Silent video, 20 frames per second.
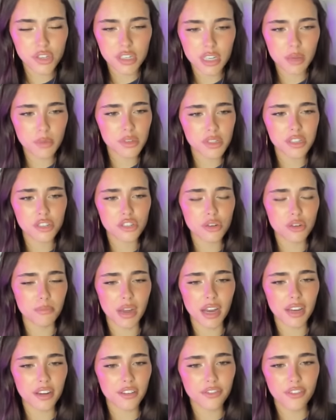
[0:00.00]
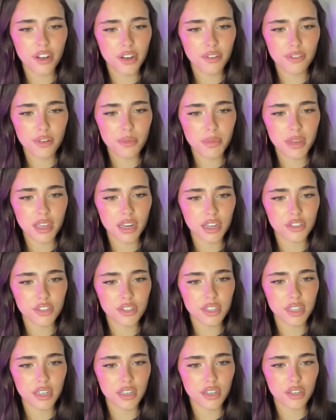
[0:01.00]
it was such a mind fuck for me and I just
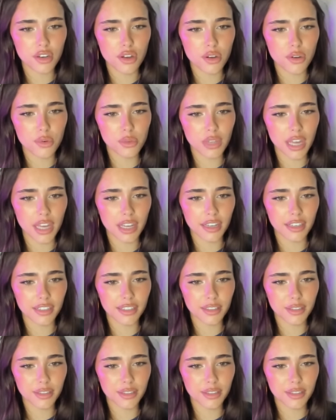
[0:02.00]
didn't know like